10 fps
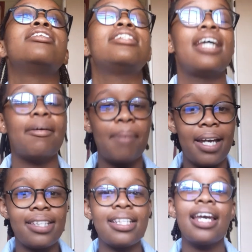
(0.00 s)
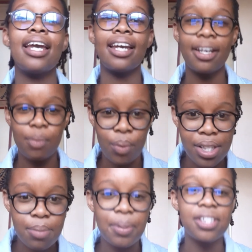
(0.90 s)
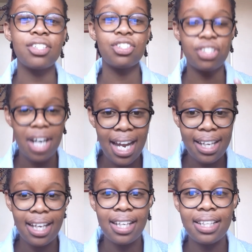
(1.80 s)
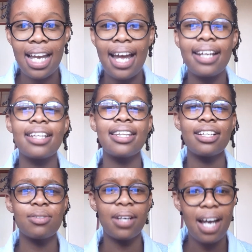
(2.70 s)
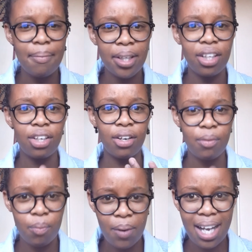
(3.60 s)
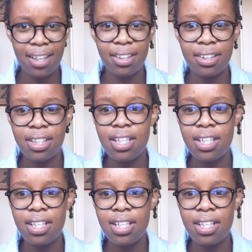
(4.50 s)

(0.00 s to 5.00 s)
day by day it was busy drying and things were coming along well,